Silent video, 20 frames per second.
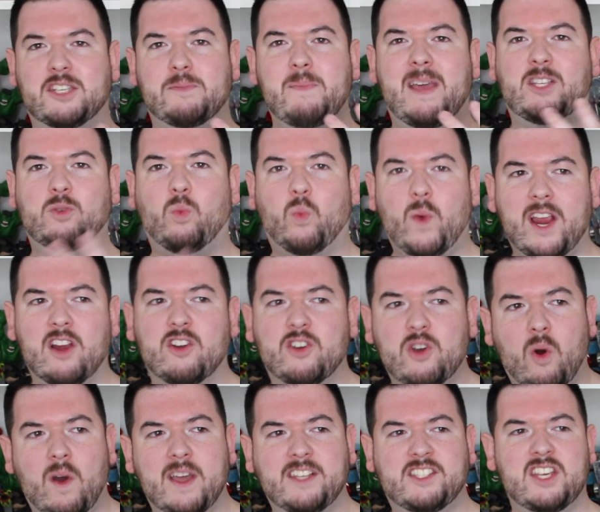just makes weird
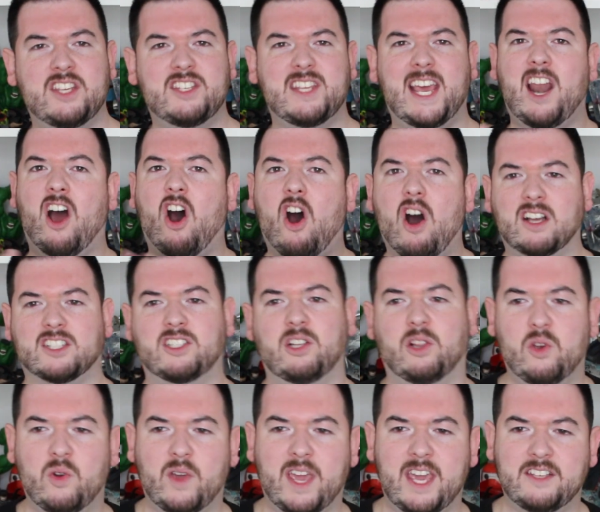noises and hawks
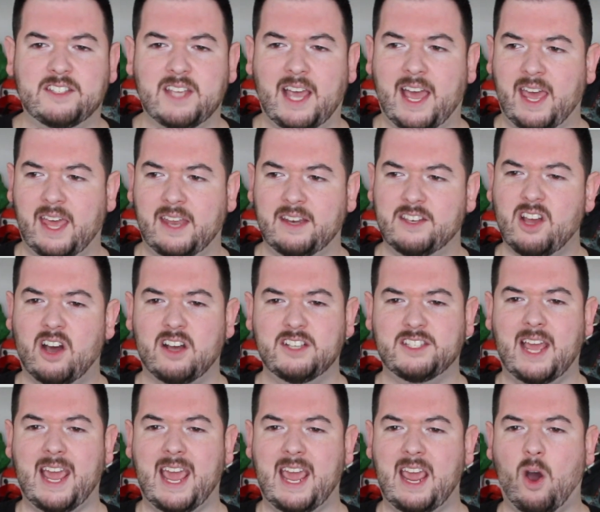loogies and
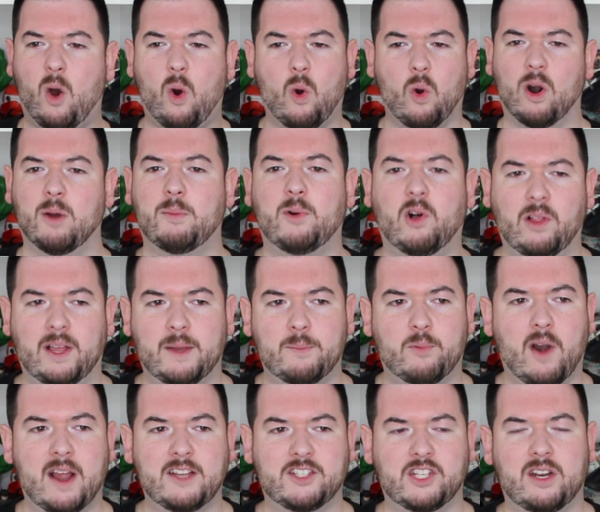does a horrible
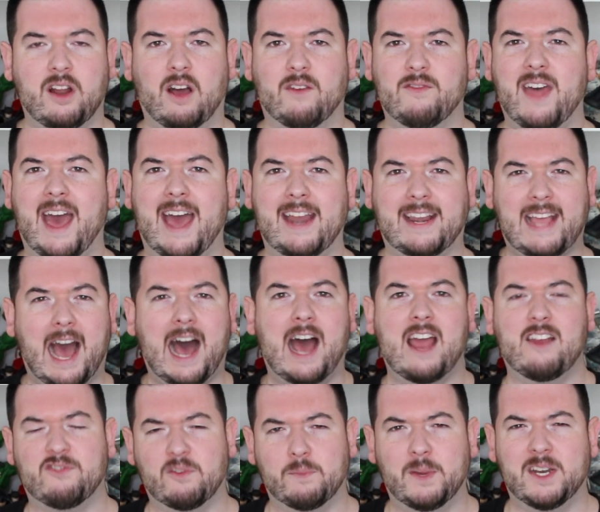impression of that
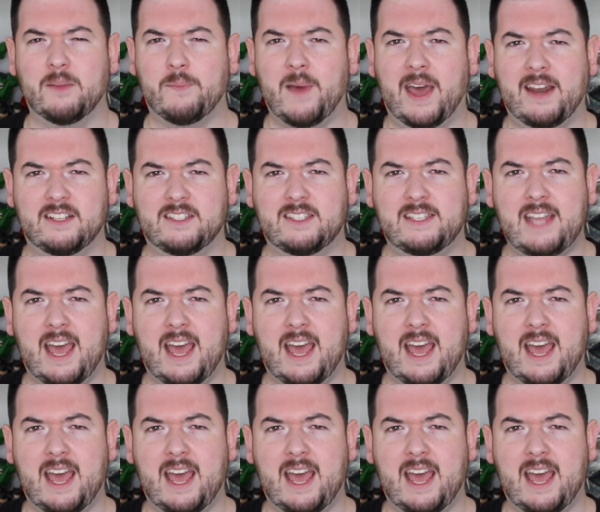guy from Independence